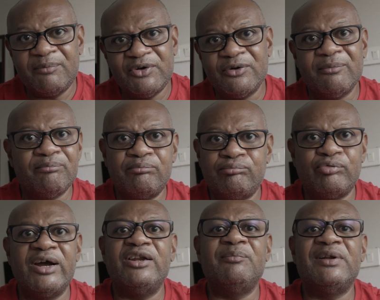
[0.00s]
you know,
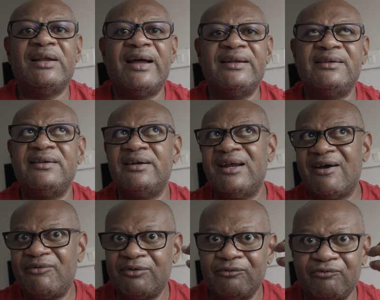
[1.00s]
bright up the light and then you
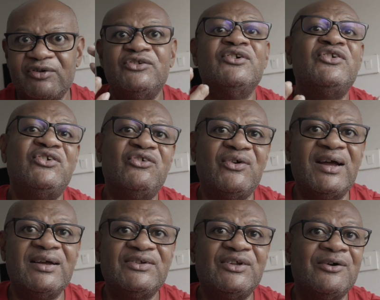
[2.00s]
have to readjust your
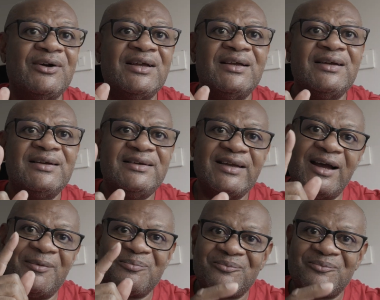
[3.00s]
eye. So yeah,